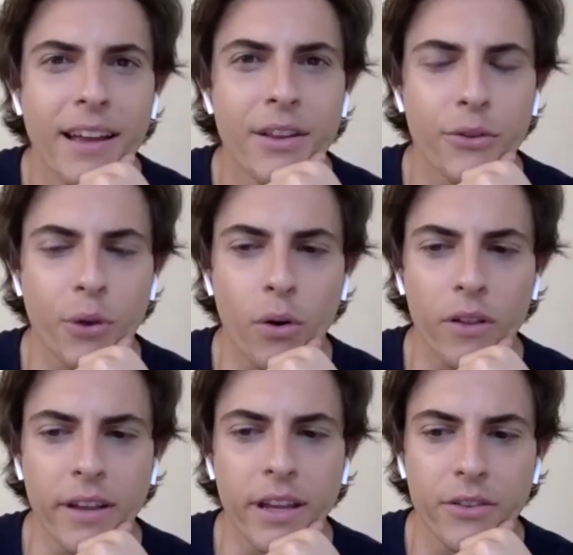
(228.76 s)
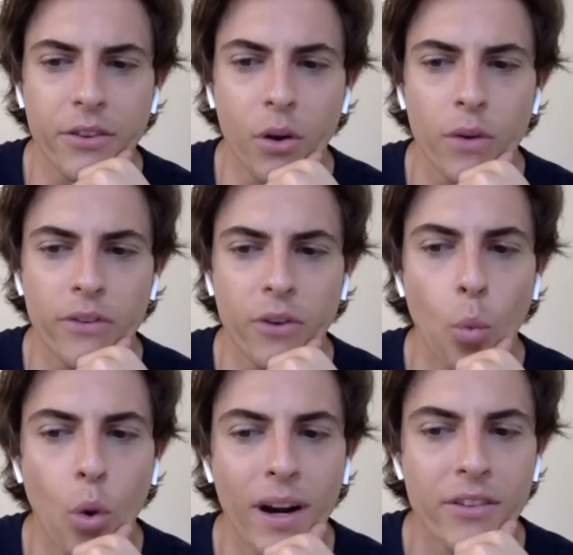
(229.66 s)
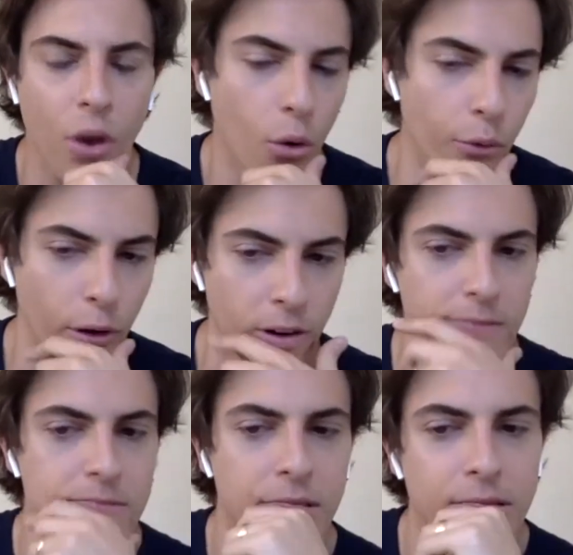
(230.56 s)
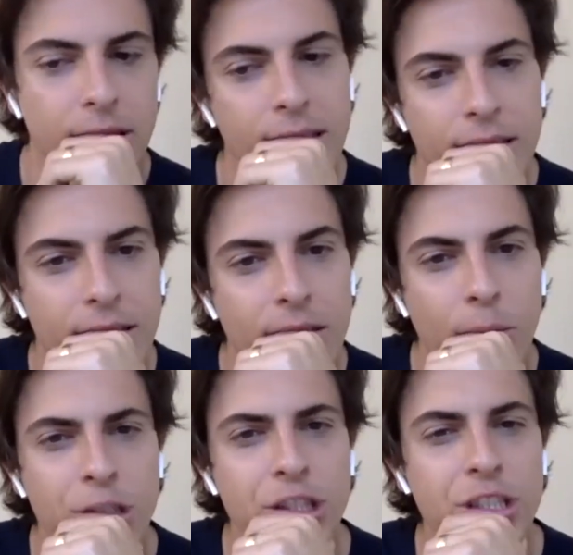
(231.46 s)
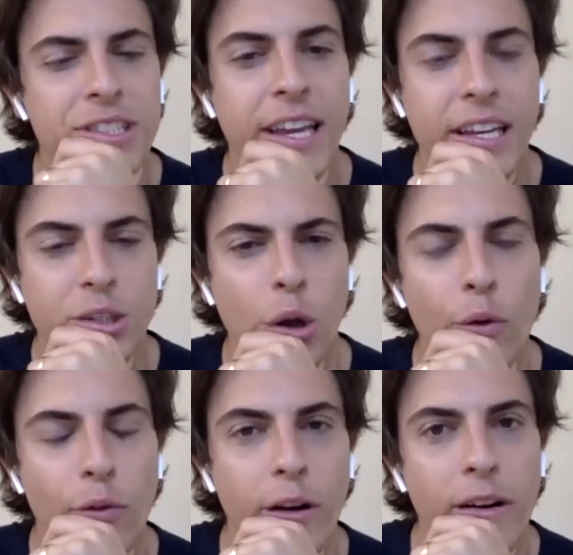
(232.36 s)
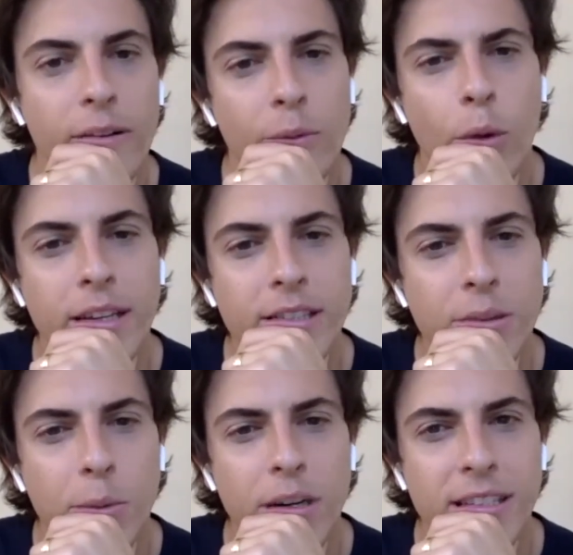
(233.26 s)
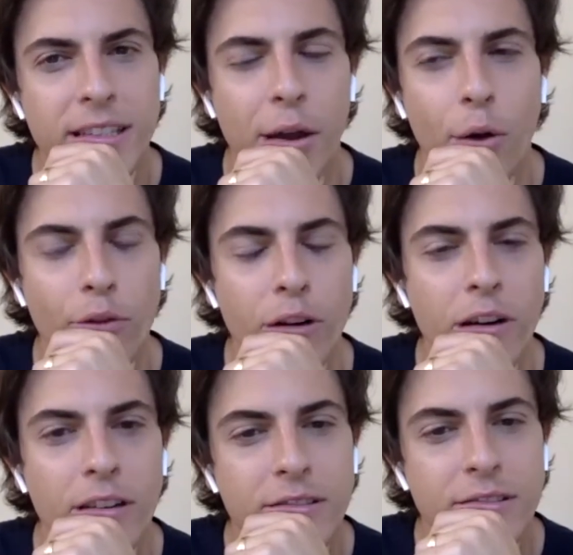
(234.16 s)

No, totally. So what is over? When she's saying it's over, what is the over?